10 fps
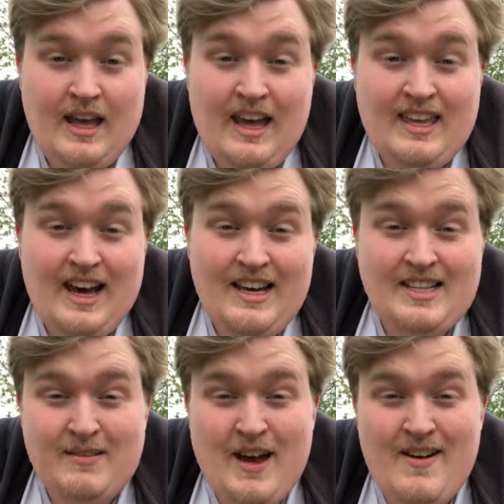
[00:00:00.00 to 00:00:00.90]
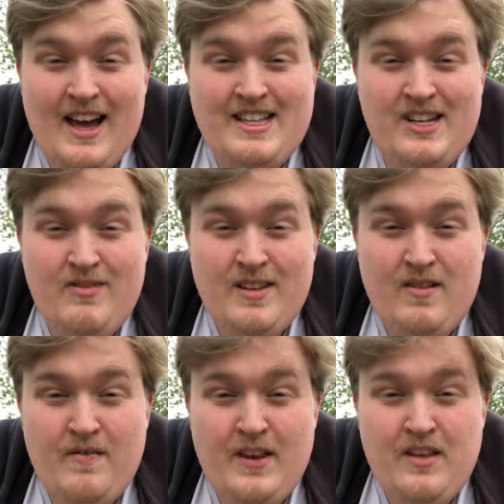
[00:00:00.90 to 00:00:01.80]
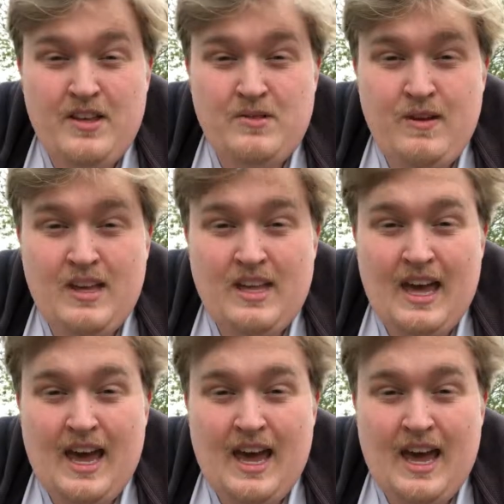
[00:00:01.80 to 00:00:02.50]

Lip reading: Hey guys, I'm coming at you with another video this week,